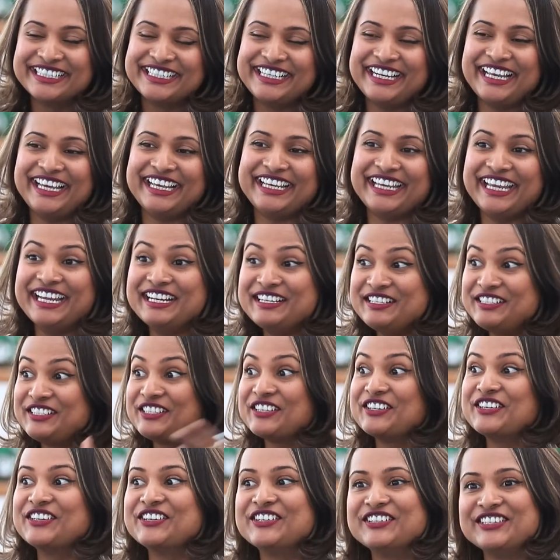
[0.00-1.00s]
like
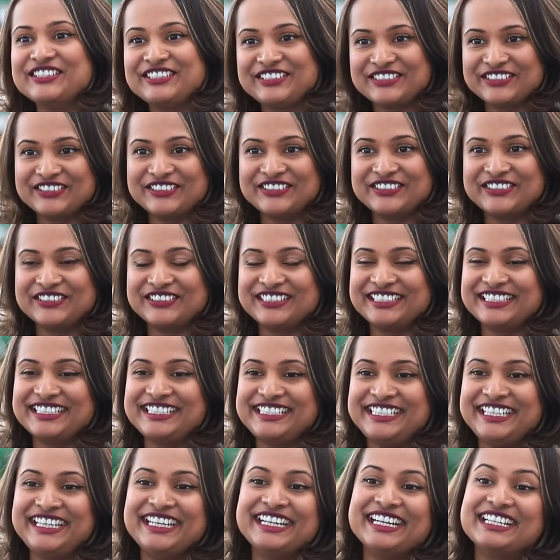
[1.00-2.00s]
intro into the
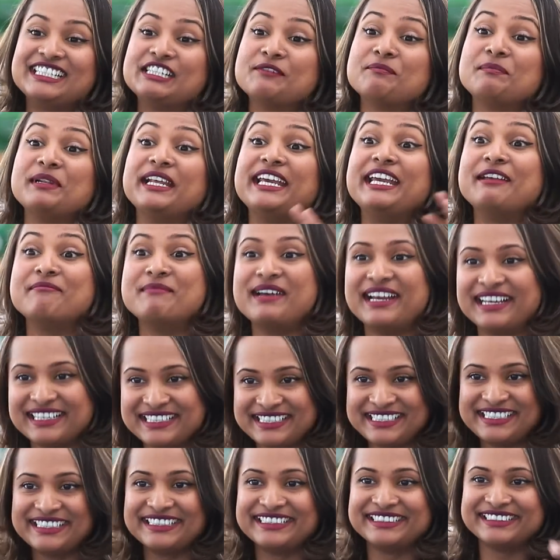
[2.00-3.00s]
scene as a
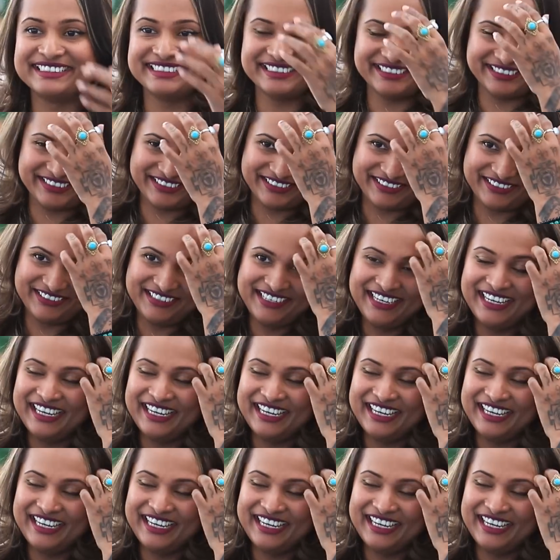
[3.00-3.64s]
playback singer, you know.